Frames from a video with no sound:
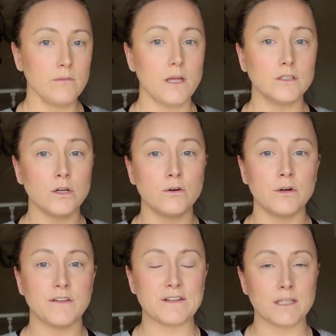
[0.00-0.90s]
So
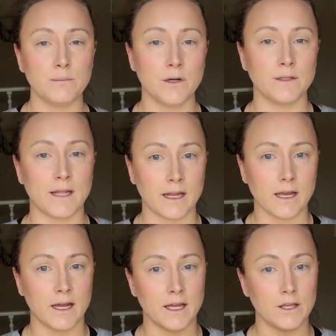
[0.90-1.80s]
if you're someone like
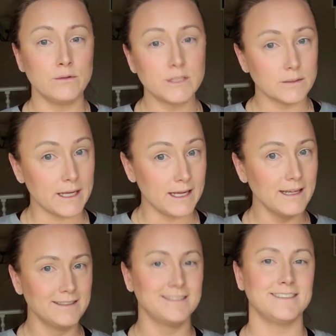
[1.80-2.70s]
I used to
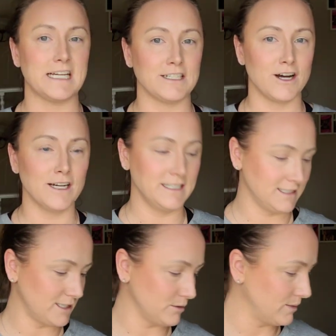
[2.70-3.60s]
be and not
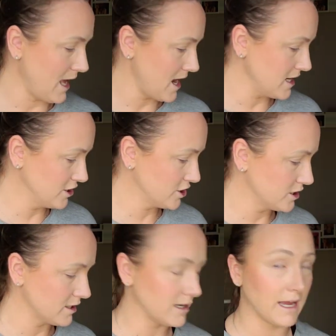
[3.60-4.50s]
into blush,
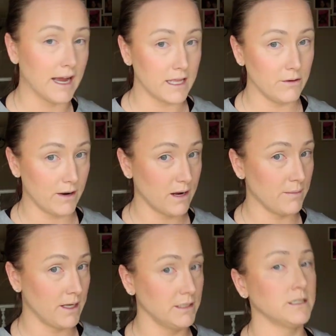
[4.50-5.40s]
I highly
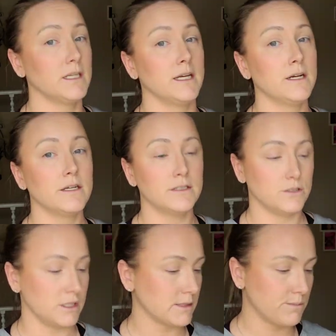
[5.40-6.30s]
recommend
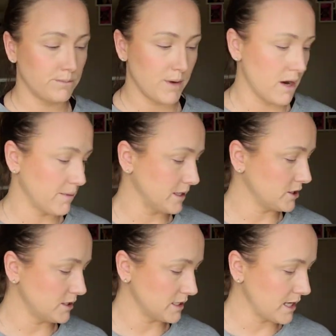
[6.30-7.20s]
just popping
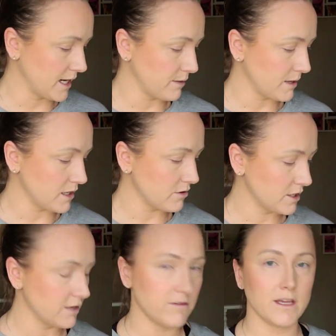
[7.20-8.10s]
just a tiny bit. You
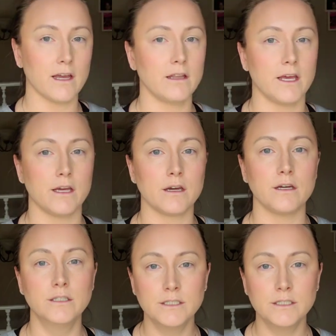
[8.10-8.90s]
can even get like